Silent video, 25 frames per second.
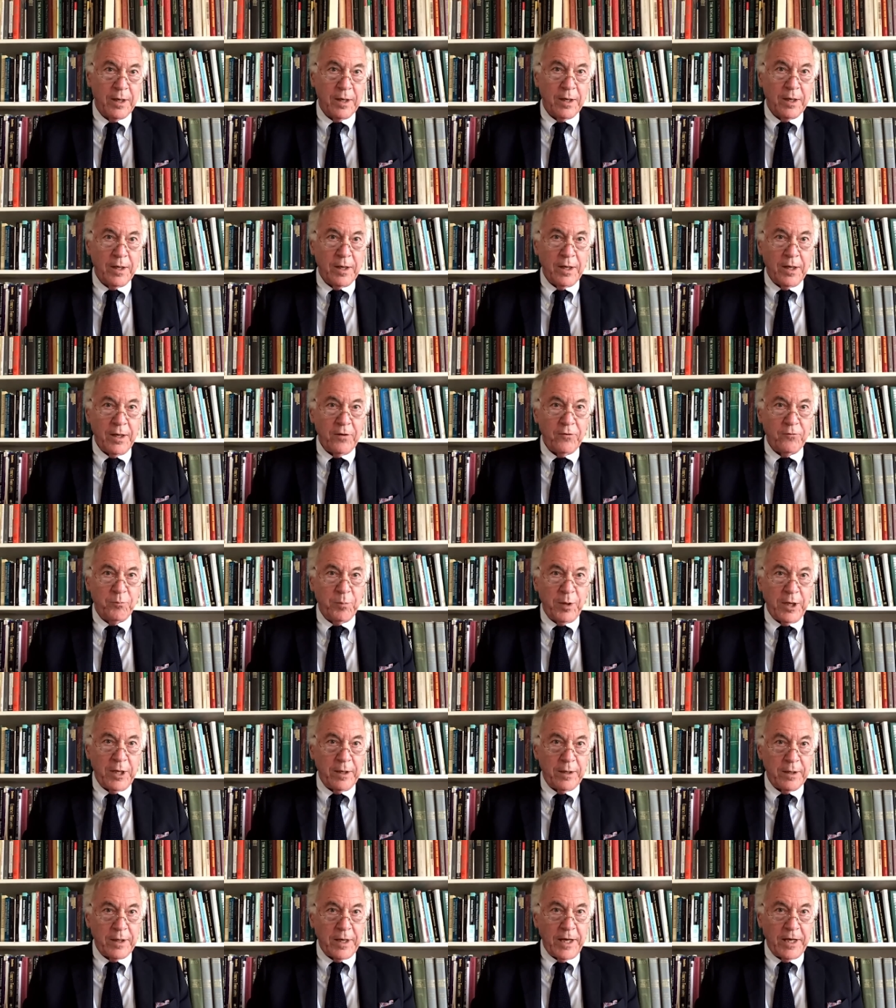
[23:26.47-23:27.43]
has been
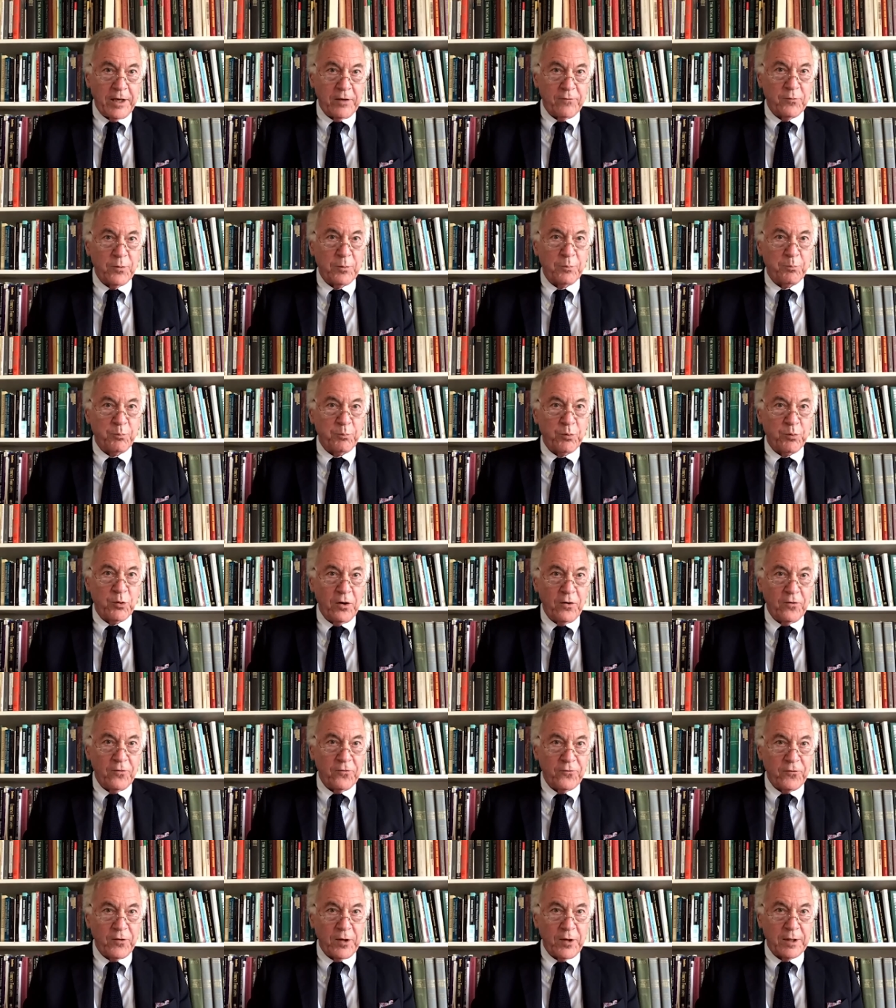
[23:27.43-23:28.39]
kind of a
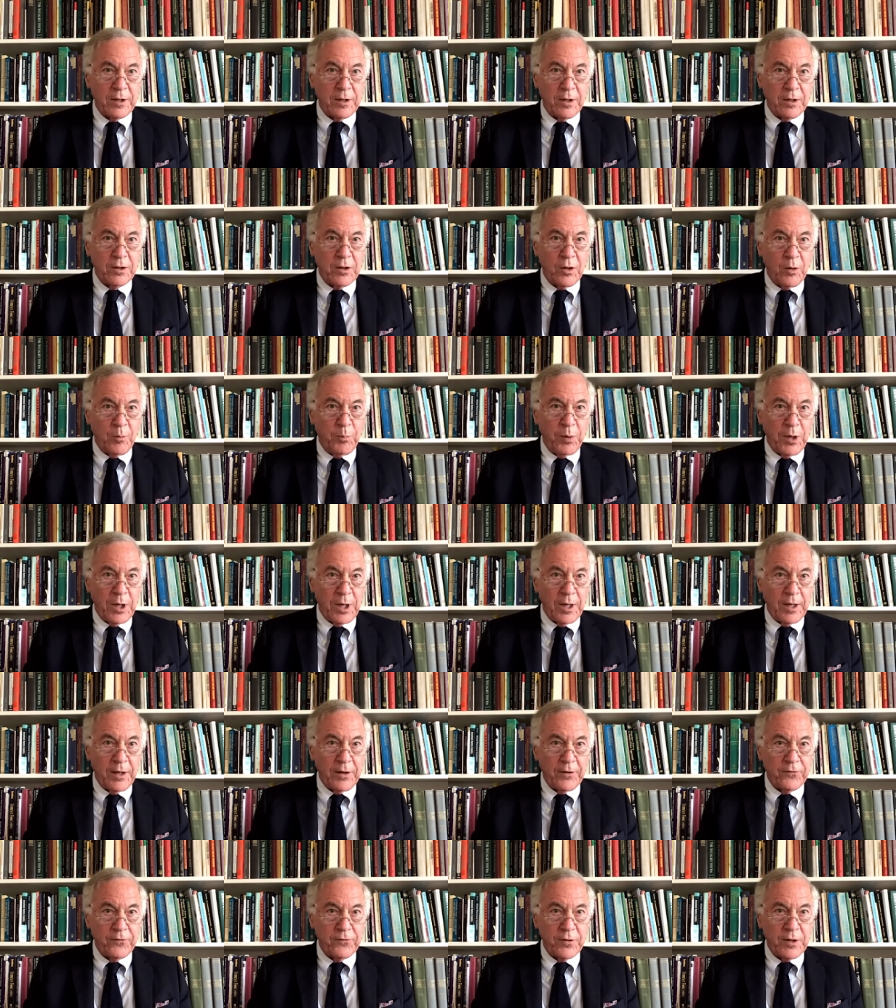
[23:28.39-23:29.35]
pro-cyclical
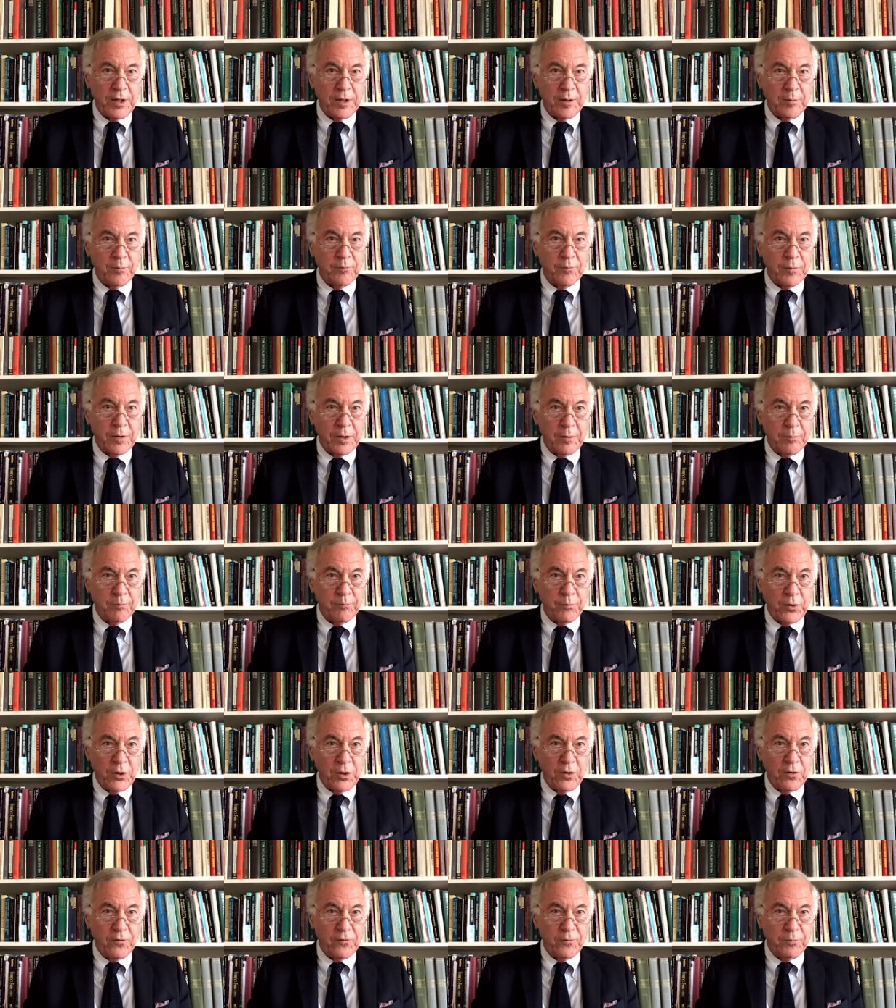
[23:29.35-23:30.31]
policy
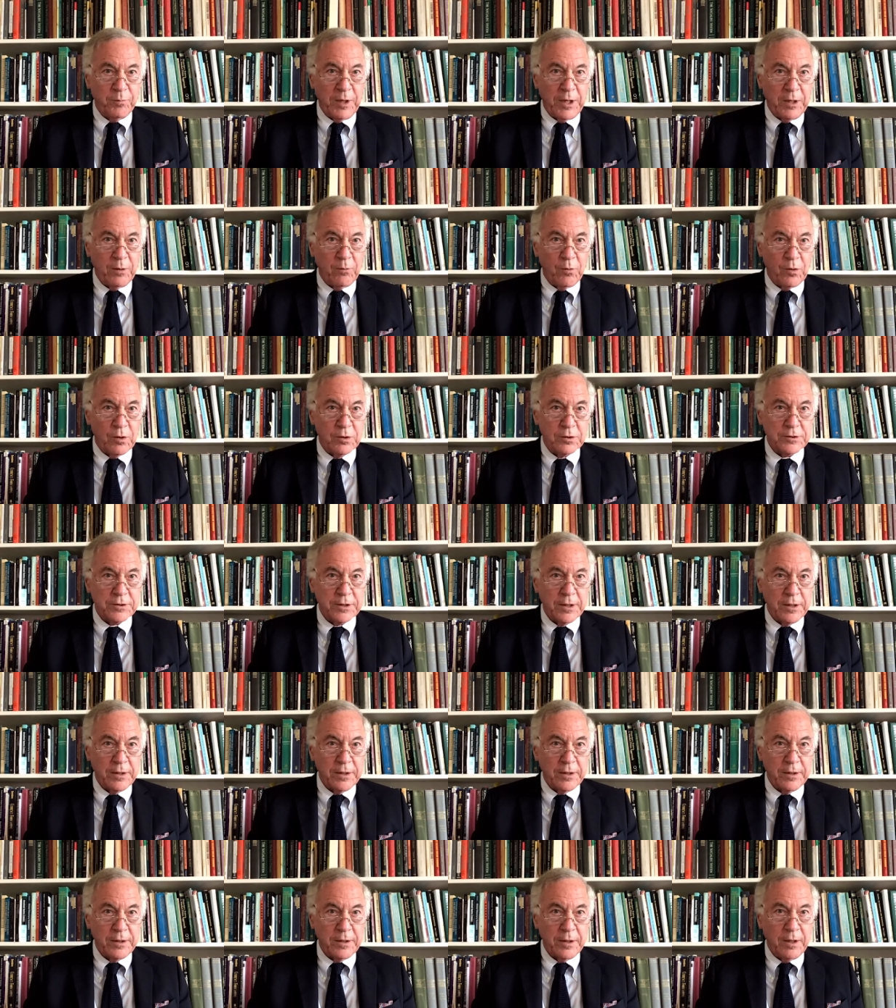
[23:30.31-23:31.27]
imposed by
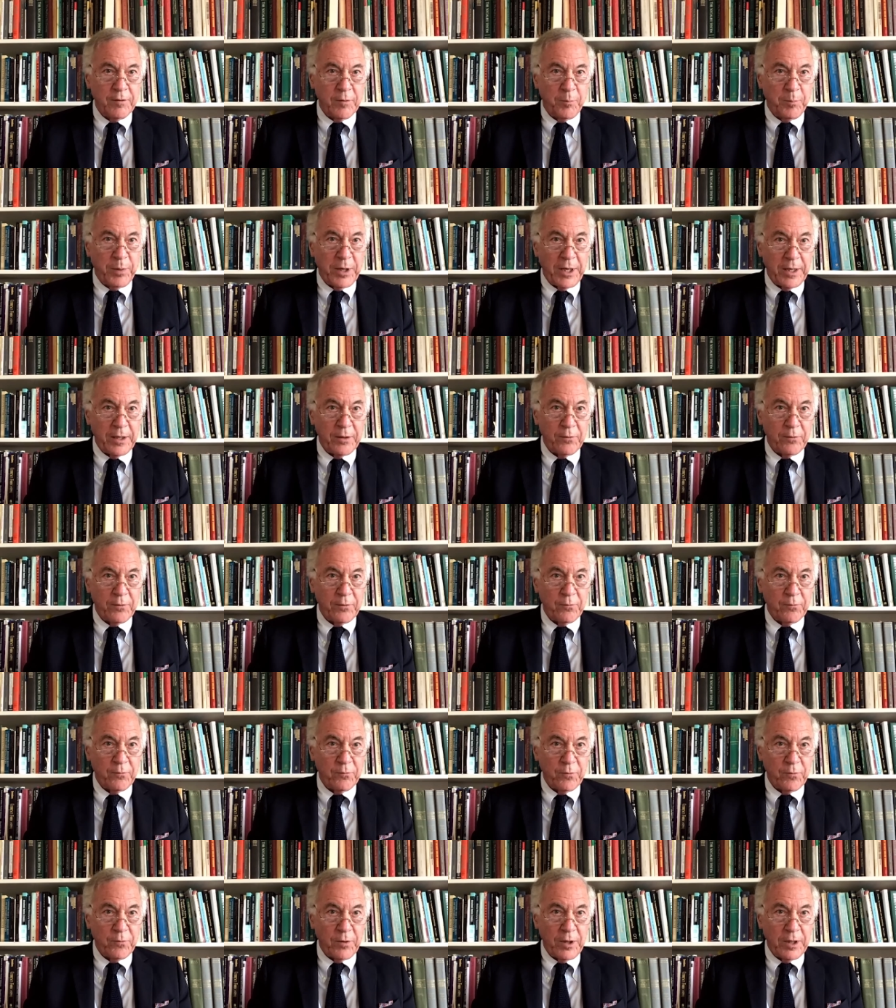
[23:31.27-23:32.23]
Washington and the bank
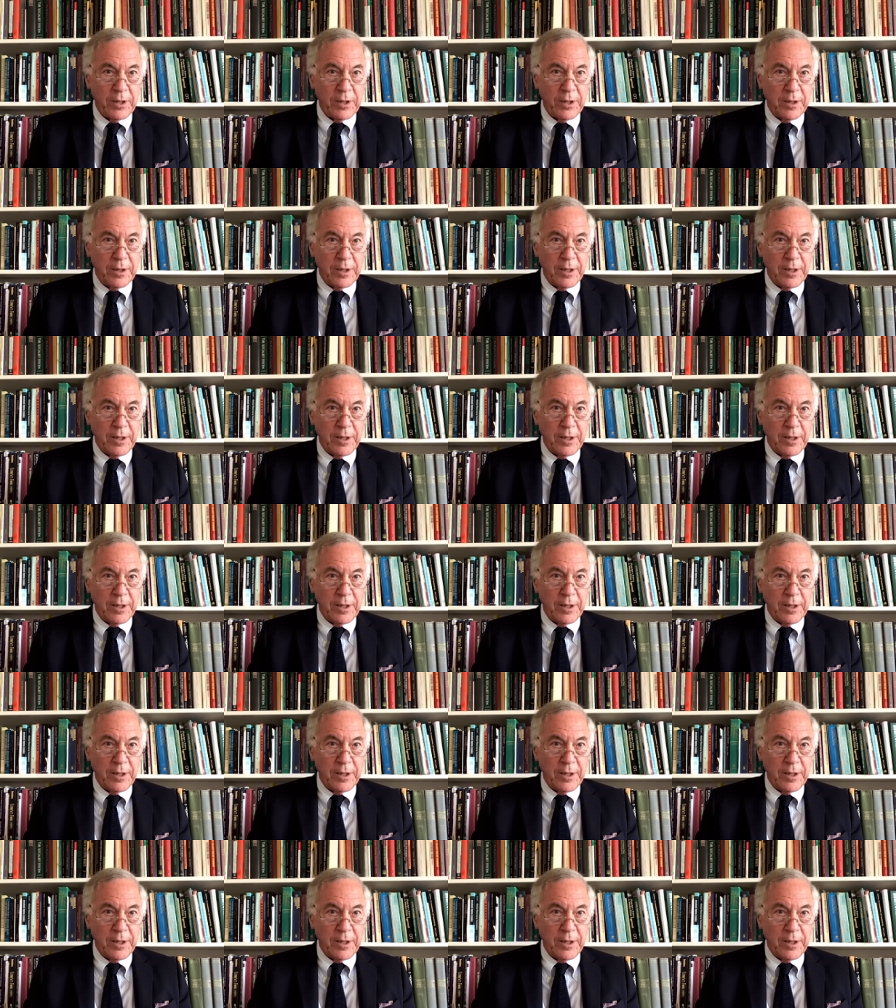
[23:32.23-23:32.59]
regulators,